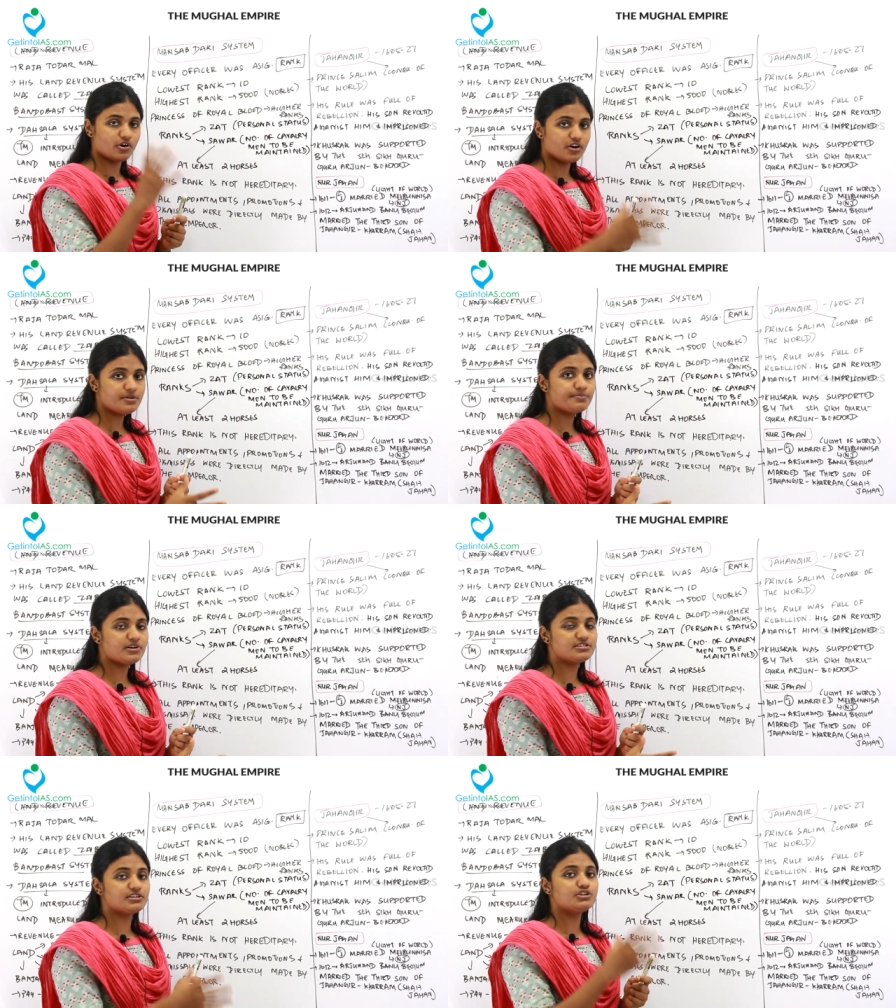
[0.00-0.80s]
you are a
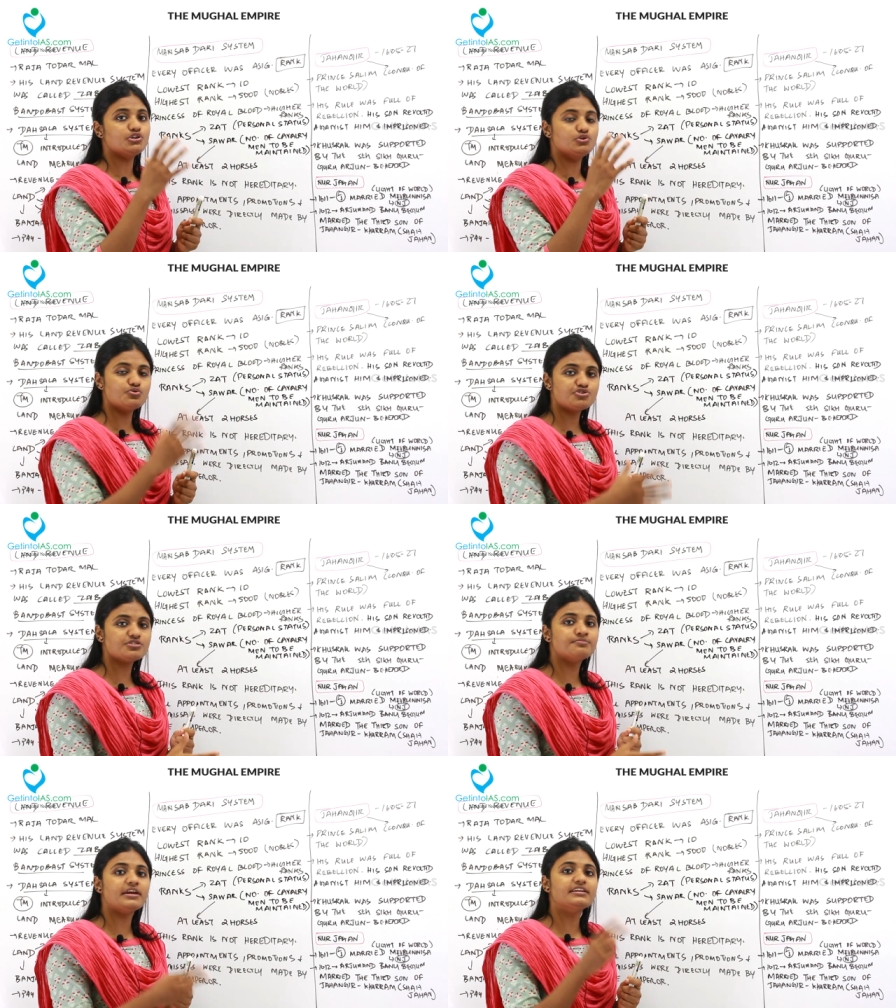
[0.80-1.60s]
person, you
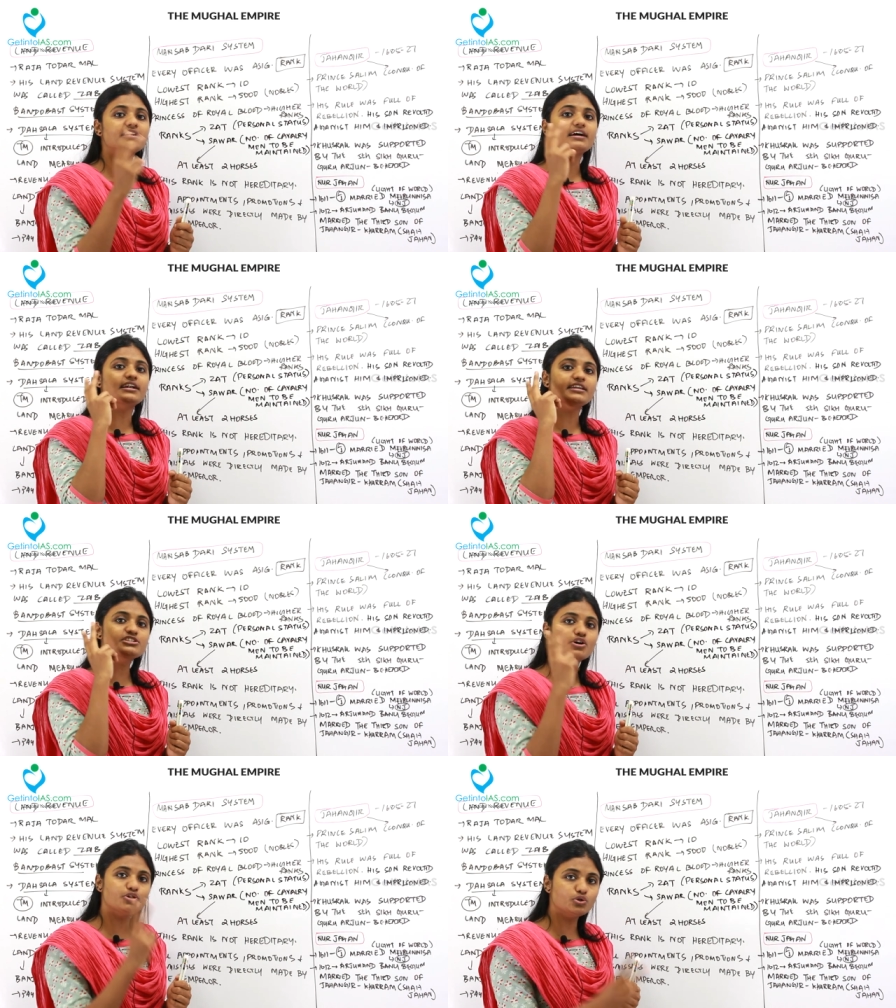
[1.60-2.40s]
should maintain at
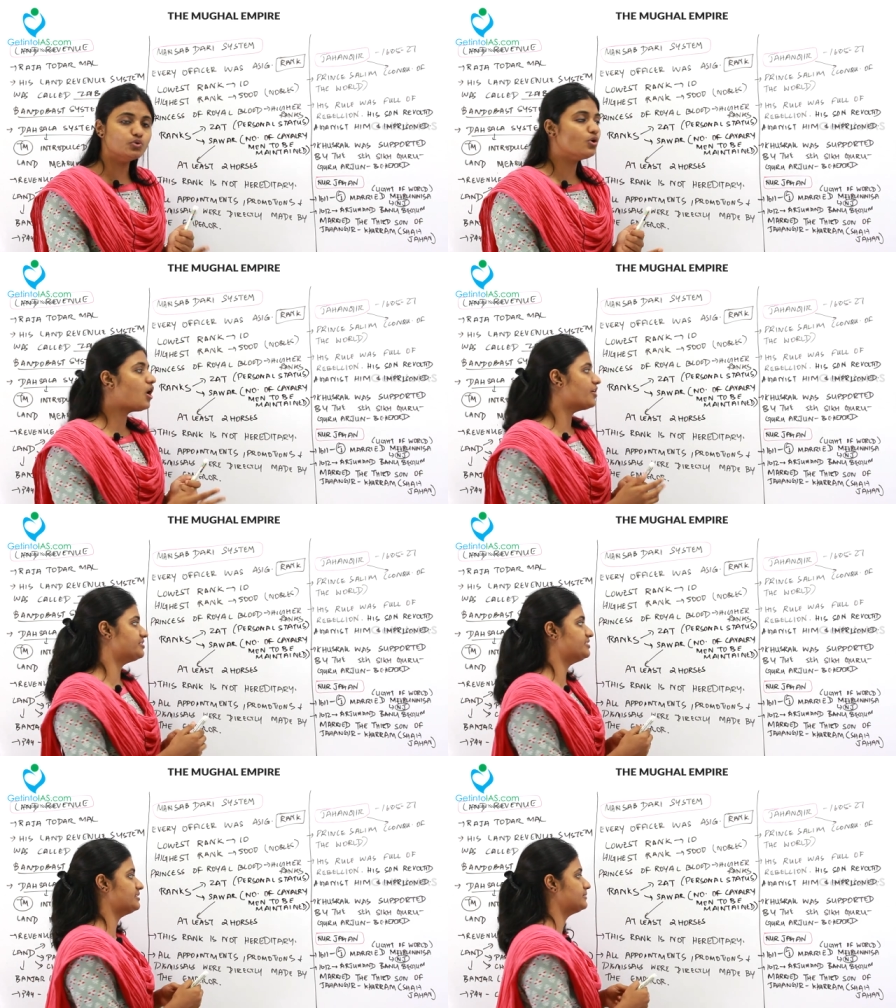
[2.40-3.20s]
least two
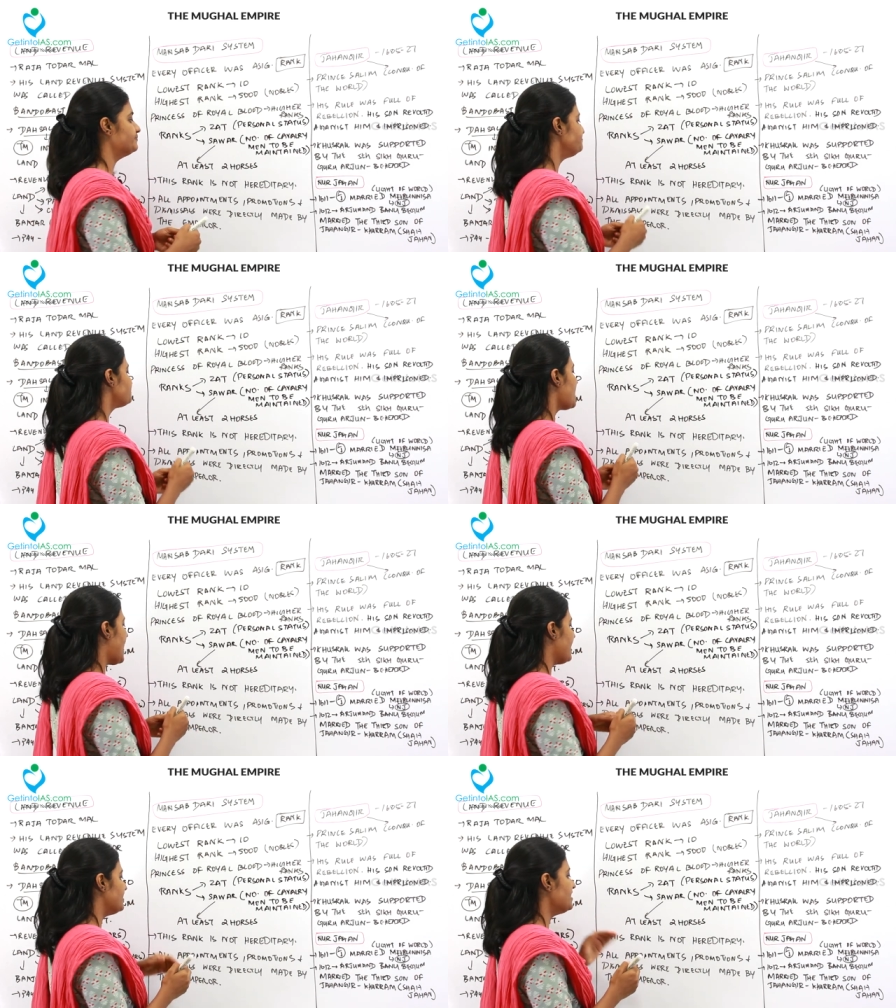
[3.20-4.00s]
horses.
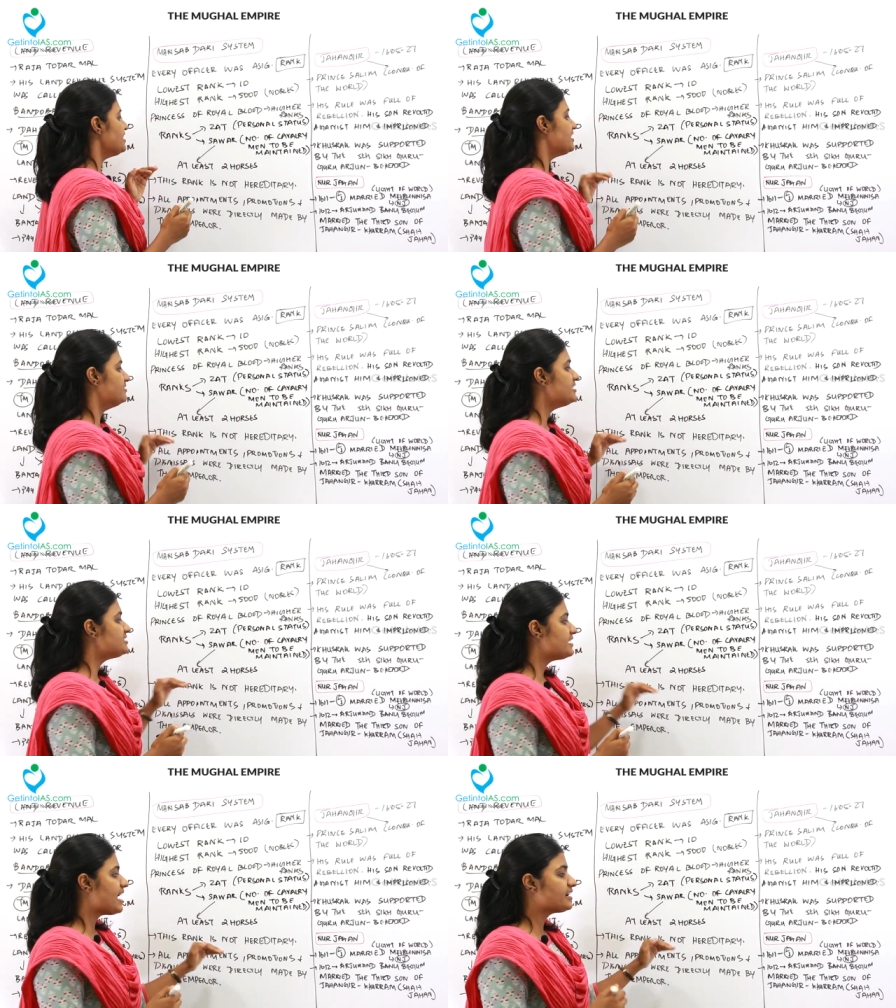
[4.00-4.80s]
And then
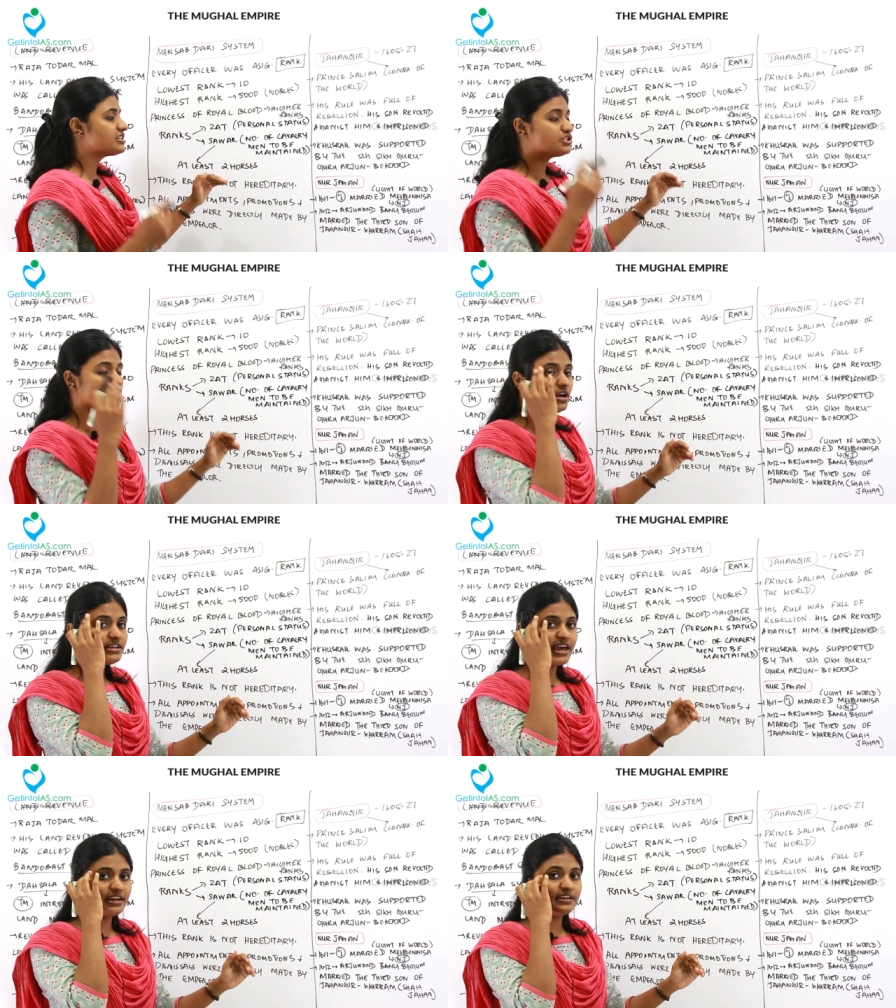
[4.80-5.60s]
this rank is
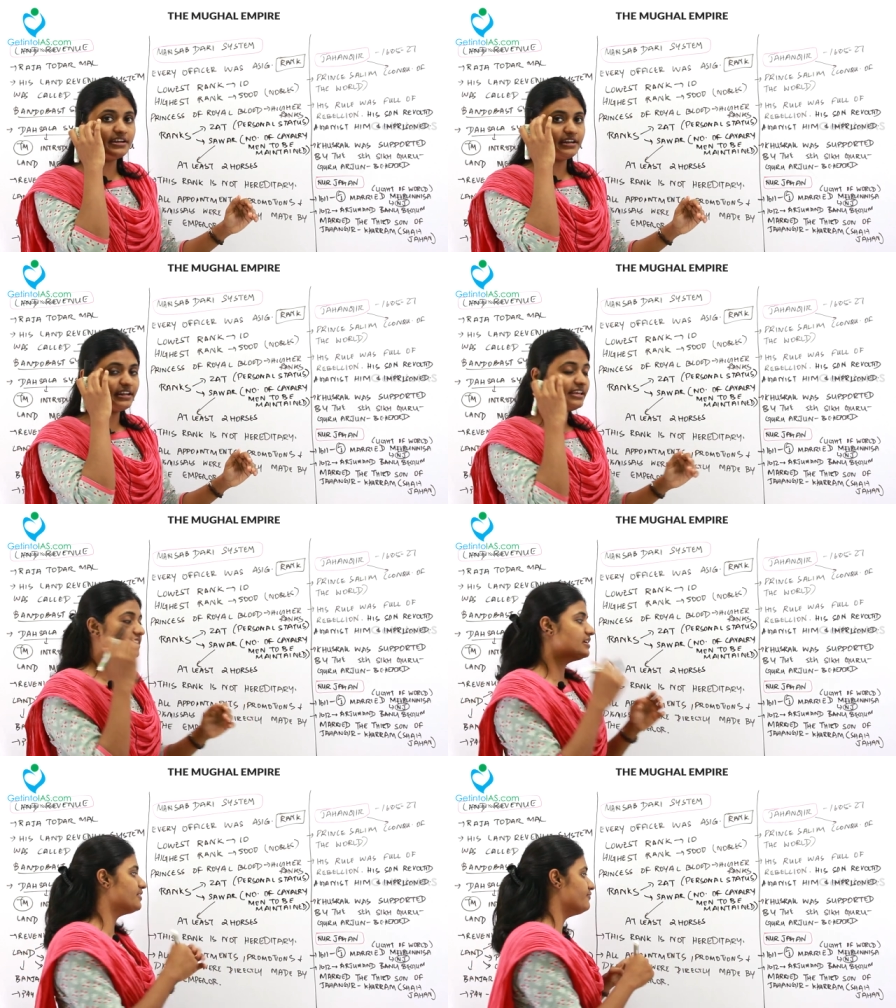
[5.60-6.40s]
not
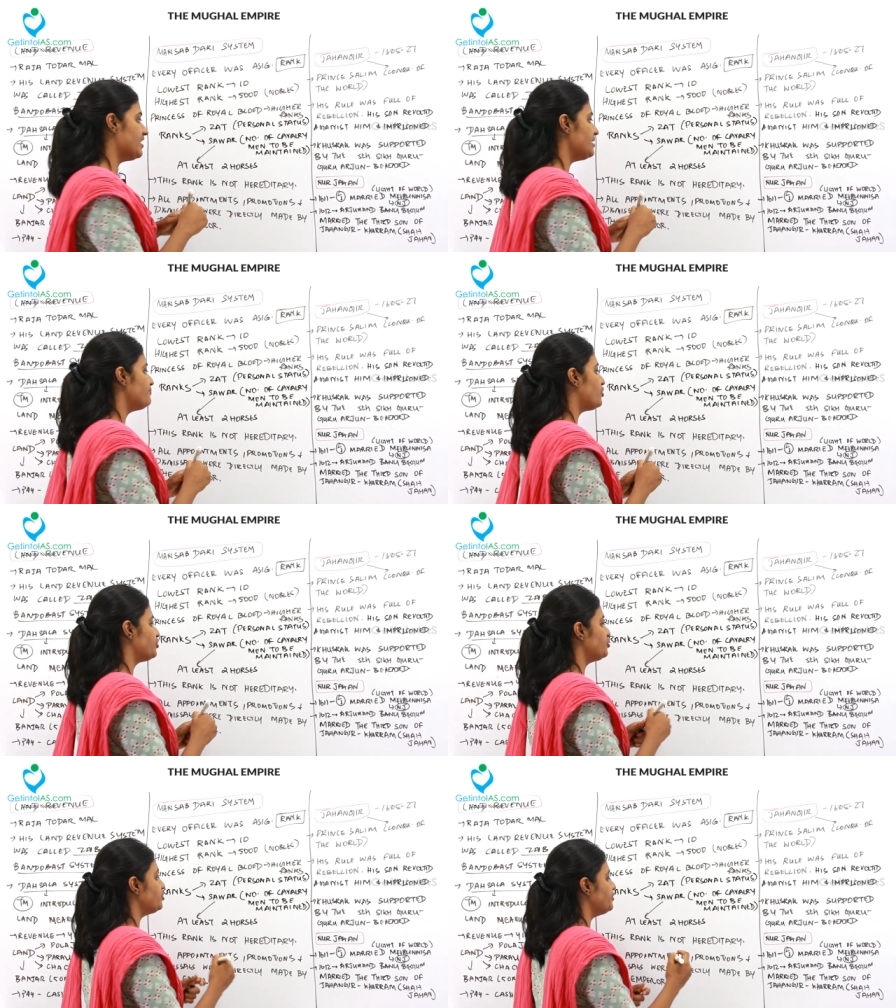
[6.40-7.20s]
hereditary. Very
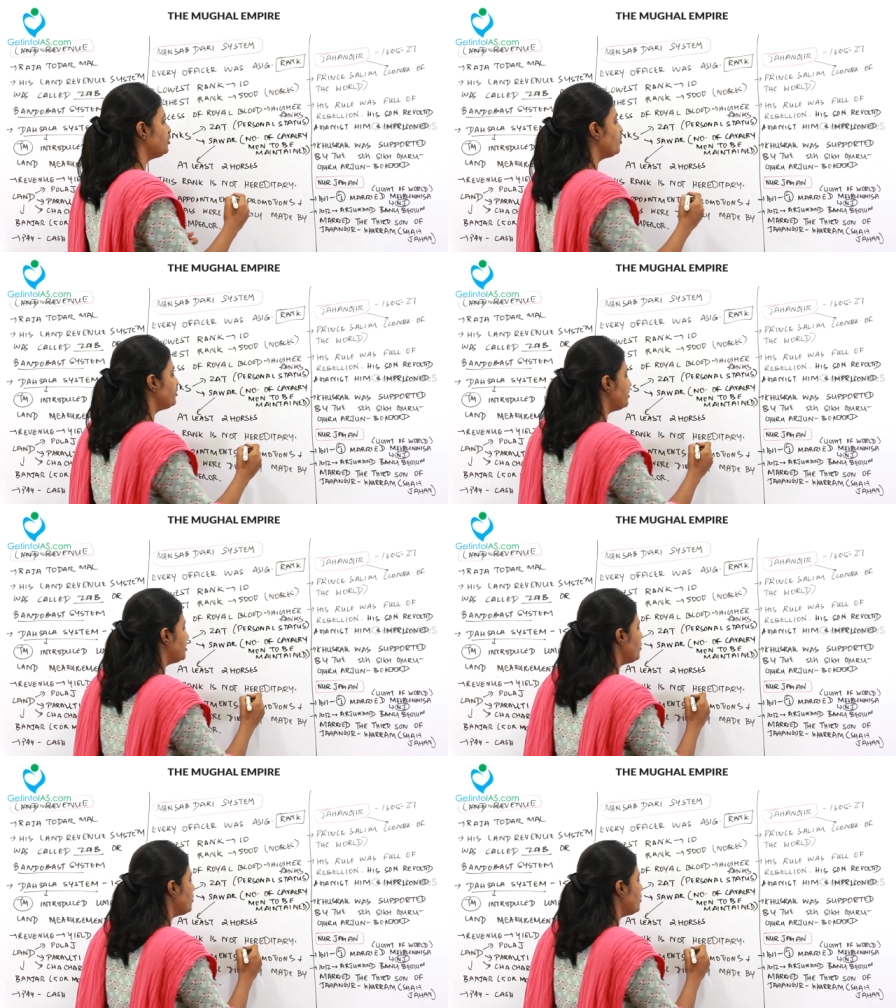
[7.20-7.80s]
important to be noted